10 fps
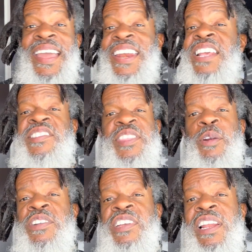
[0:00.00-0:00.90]
And these
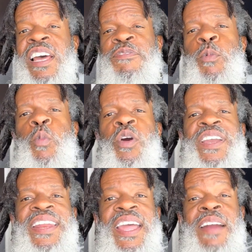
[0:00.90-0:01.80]
theories of lift work
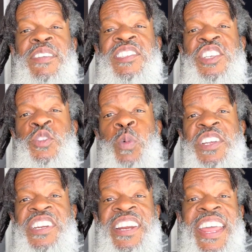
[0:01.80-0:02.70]
in every
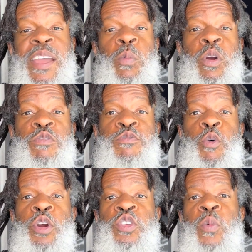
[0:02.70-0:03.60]
situation, and they can work
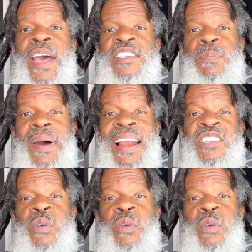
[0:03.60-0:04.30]
for you as a pilot.